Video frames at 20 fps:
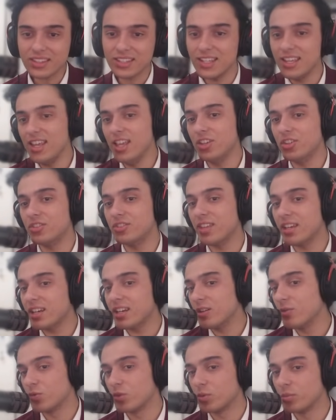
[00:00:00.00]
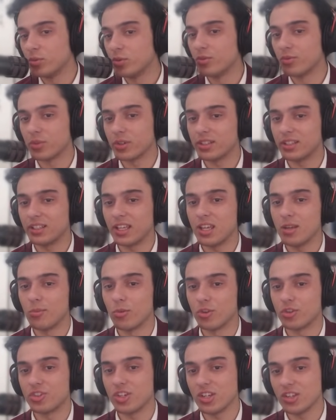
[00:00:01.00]
it's they can remove, reclaim,
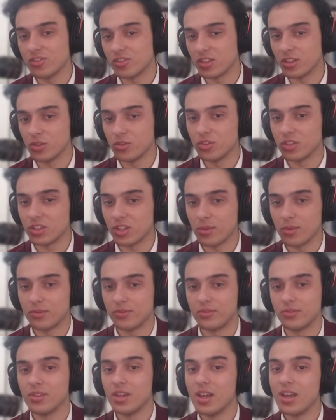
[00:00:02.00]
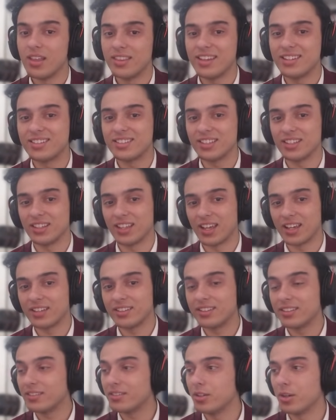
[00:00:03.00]
or change the username if they
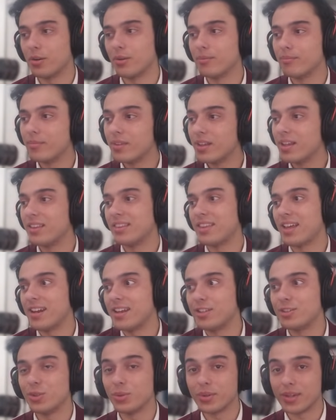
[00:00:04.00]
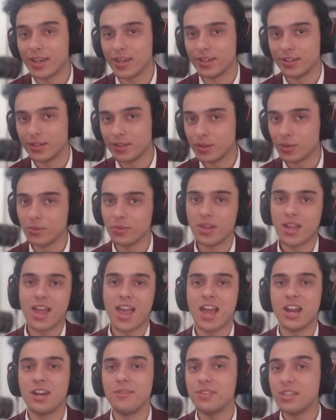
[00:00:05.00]
select, you know, that it's okay to do.
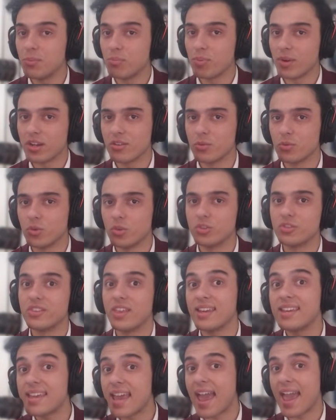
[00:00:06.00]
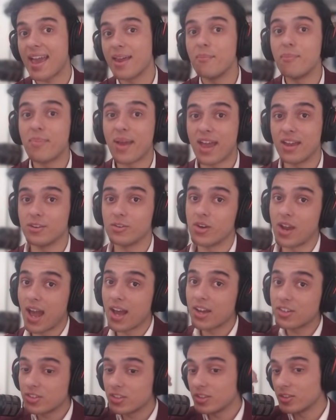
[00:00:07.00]
And if you keep breaking the rules, they can ban your
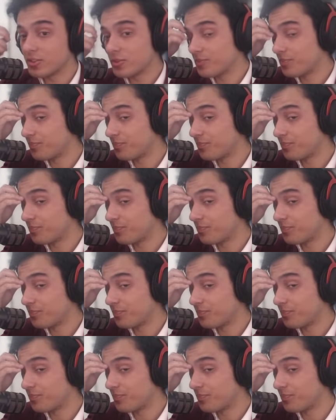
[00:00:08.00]
Axies.